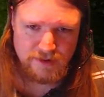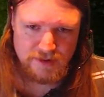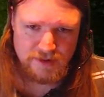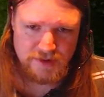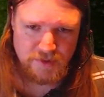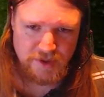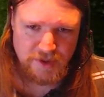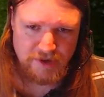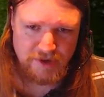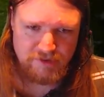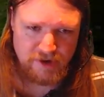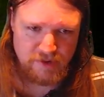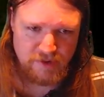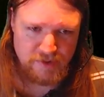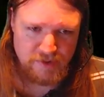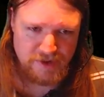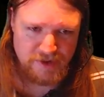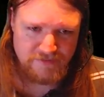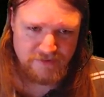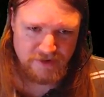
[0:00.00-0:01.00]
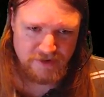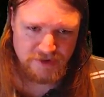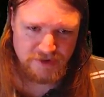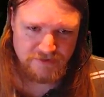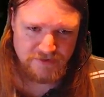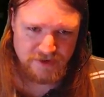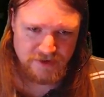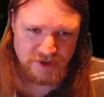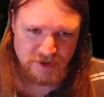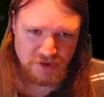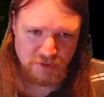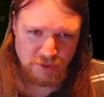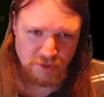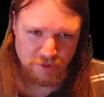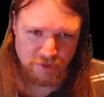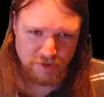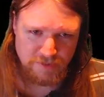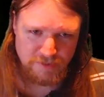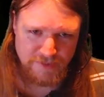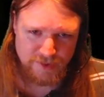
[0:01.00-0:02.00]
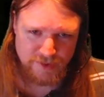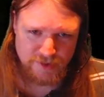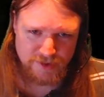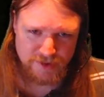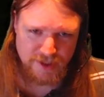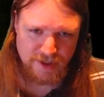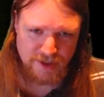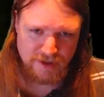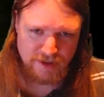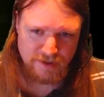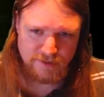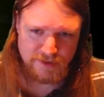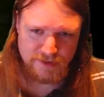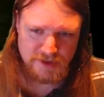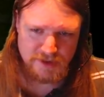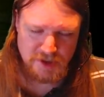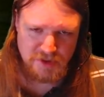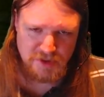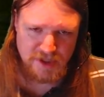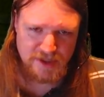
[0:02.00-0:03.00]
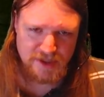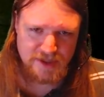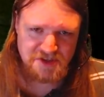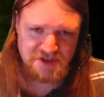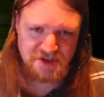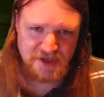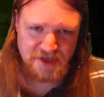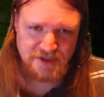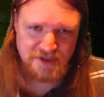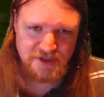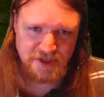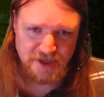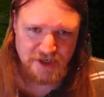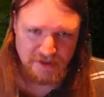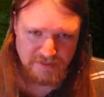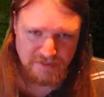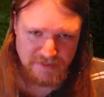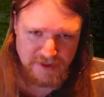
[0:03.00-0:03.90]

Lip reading: to an area where you find your first ogre in Baldur's Gate. I don't think that's the case here.